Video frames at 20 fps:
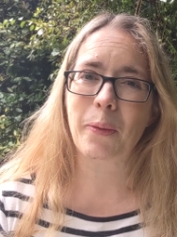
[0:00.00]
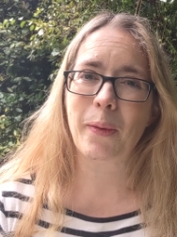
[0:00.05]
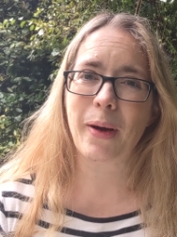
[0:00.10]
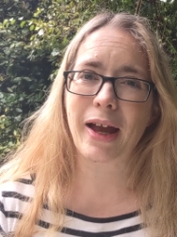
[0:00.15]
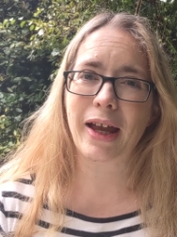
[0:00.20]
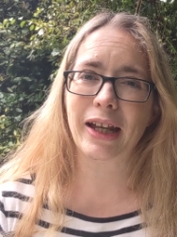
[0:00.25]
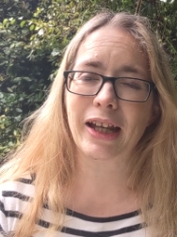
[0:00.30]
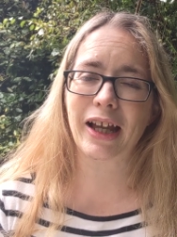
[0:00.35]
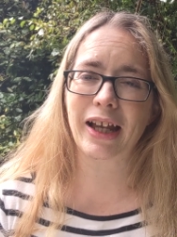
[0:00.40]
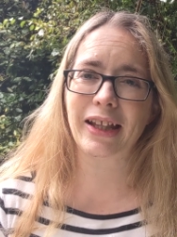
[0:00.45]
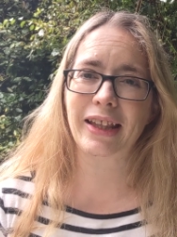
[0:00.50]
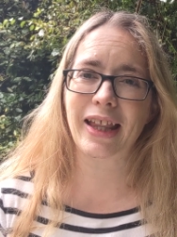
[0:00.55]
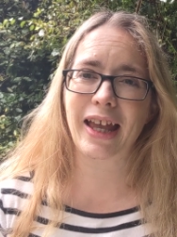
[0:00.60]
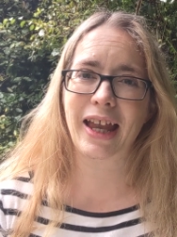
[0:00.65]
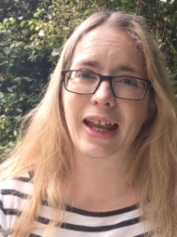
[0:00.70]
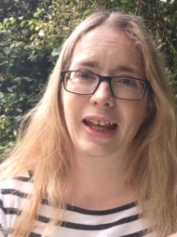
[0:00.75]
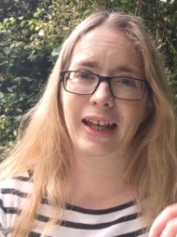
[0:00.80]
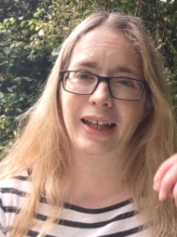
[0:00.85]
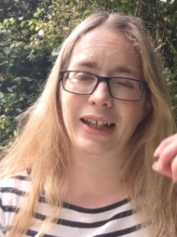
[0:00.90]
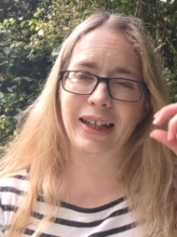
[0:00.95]
when I
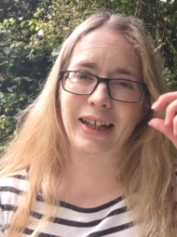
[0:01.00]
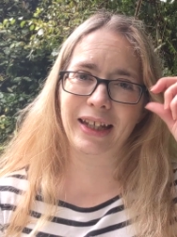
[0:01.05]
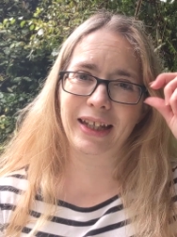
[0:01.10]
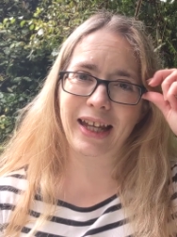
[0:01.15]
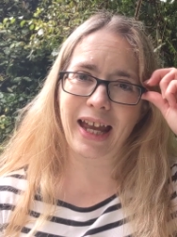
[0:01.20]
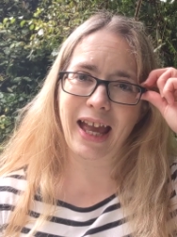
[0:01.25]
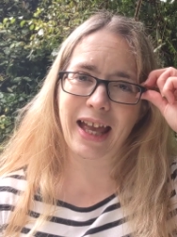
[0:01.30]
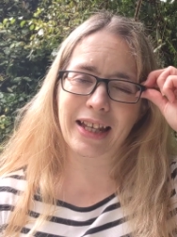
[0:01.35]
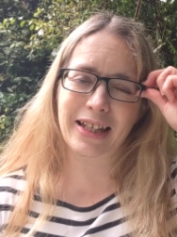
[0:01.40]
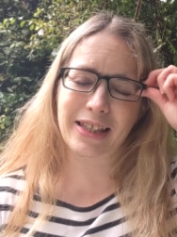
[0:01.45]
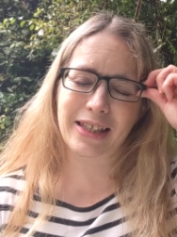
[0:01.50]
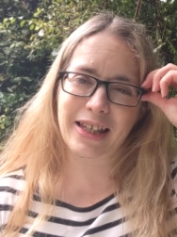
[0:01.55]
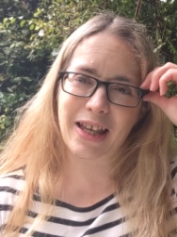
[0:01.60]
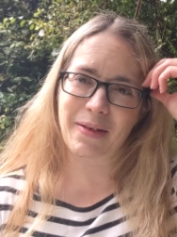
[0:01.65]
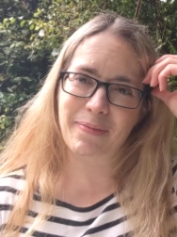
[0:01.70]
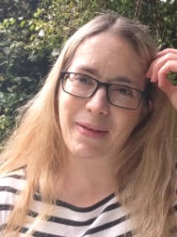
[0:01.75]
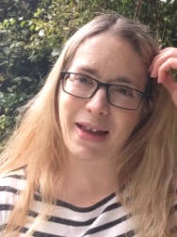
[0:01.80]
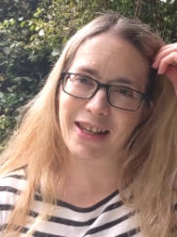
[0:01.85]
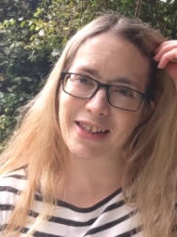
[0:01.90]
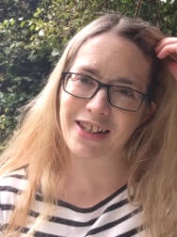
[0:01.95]
then get
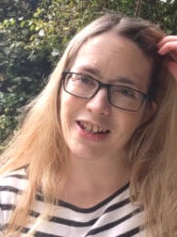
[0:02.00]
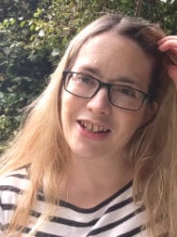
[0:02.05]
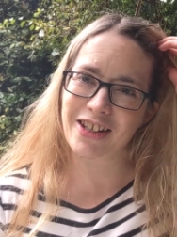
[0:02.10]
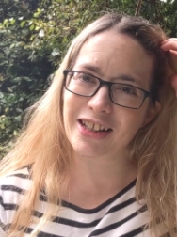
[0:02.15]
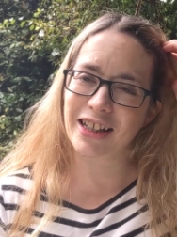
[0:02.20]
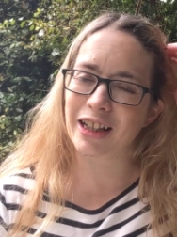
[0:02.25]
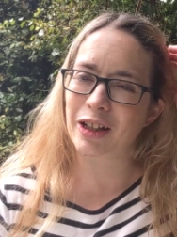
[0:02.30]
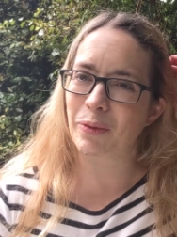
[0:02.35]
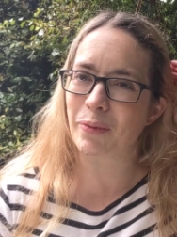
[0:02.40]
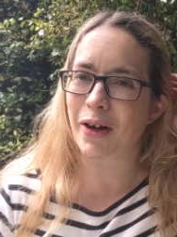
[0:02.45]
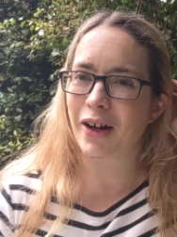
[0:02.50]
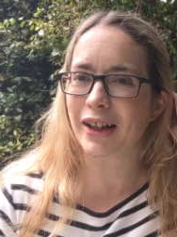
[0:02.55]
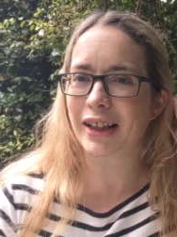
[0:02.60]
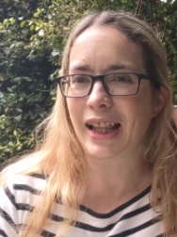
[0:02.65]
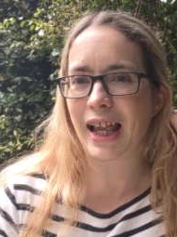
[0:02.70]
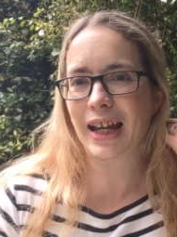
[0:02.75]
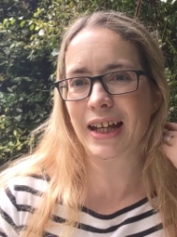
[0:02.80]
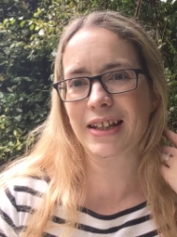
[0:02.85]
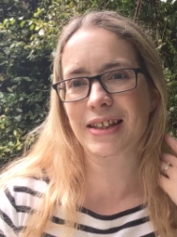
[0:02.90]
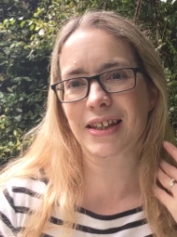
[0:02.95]
a message a little while
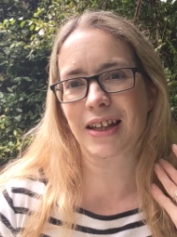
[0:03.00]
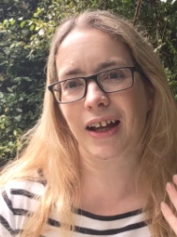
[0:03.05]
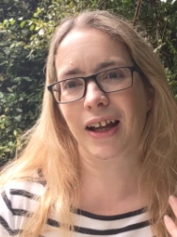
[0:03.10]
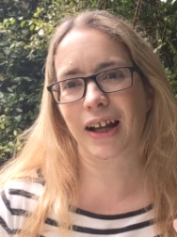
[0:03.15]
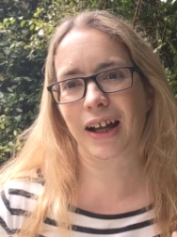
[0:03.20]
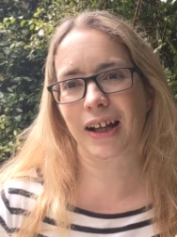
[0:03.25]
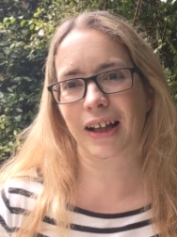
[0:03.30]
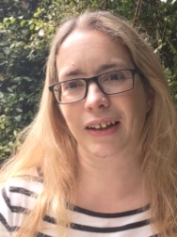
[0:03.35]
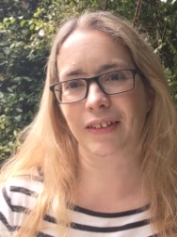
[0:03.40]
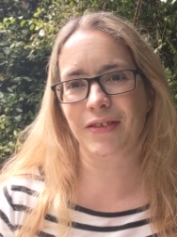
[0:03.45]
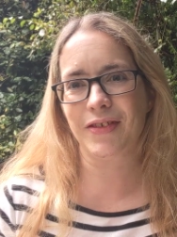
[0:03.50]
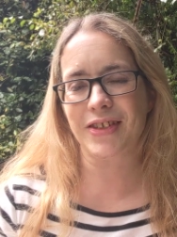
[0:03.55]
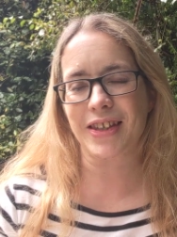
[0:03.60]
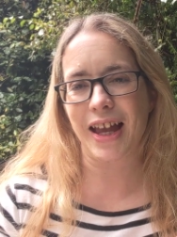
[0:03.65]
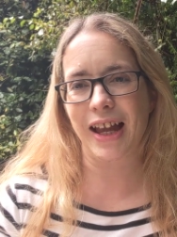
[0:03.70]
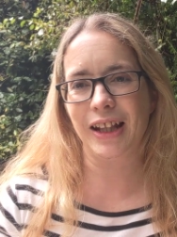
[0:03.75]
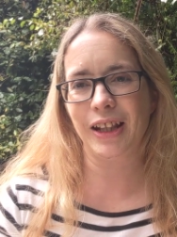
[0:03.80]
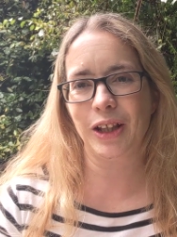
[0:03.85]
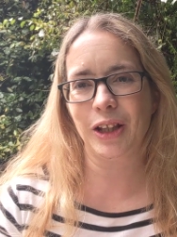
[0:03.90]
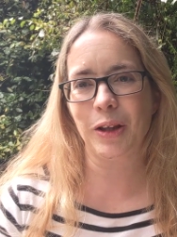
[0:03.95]
later, kind of
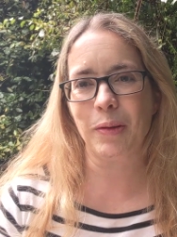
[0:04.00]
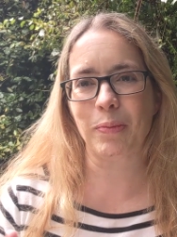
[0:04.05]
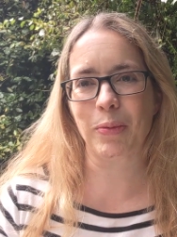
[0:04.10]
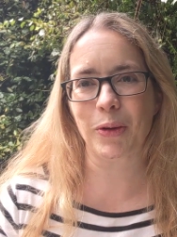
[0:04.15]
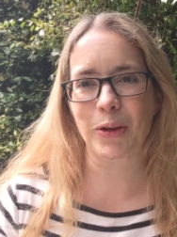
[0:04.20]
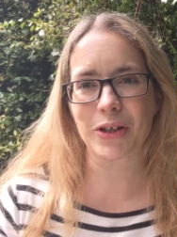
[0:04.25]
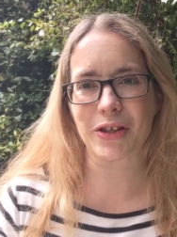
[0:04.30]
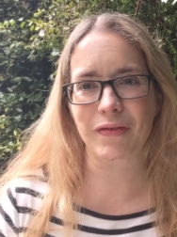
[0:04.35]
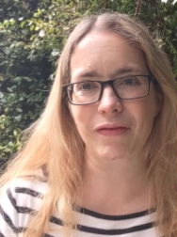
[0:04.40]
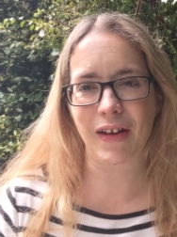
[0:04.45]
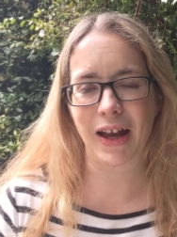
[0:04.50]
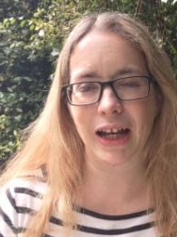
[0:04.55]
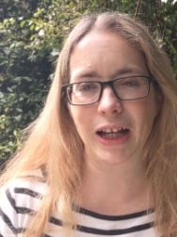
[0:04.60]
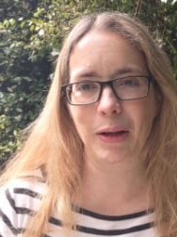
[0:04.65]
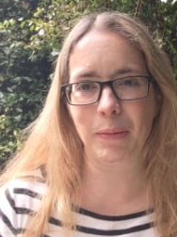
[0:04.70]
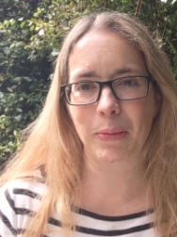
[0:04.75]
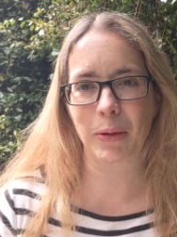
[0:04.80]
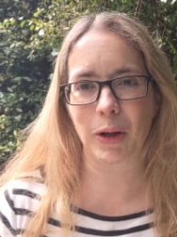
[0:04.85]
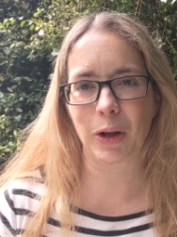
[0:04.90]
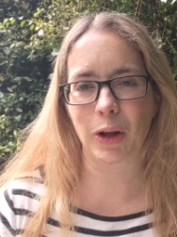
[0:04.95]
saying that the book's
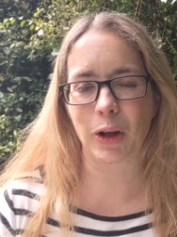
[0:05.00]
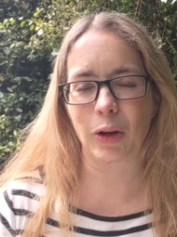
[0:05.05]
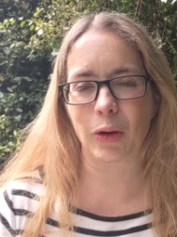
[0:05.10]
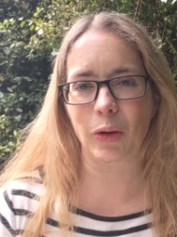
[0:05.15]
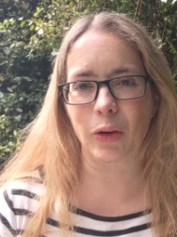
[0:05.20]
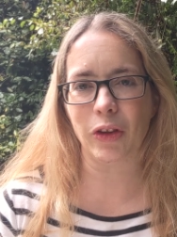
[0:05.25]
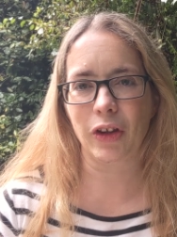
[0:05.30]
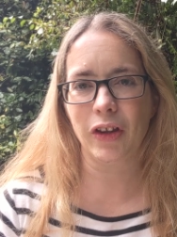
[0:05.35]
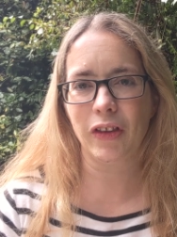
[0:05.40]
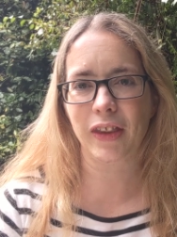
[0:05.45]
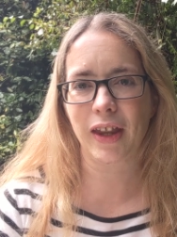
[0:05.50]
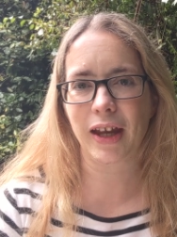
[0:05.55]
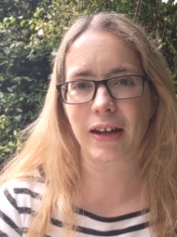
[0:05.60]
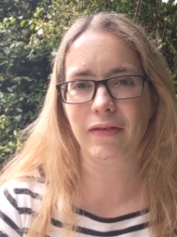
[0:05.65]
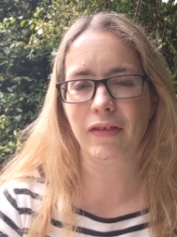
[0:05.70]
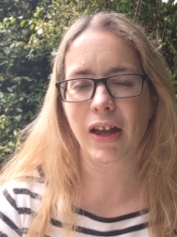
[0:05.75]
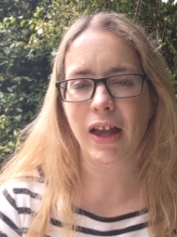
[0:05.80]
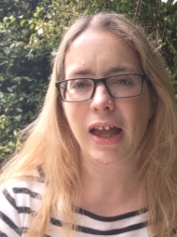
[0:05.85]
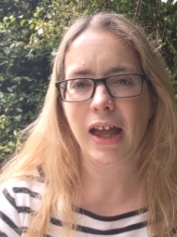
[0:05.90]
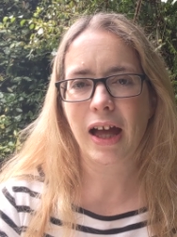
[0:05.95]
available or that
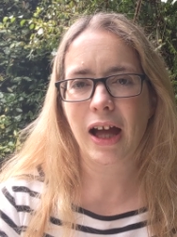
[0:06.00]
they've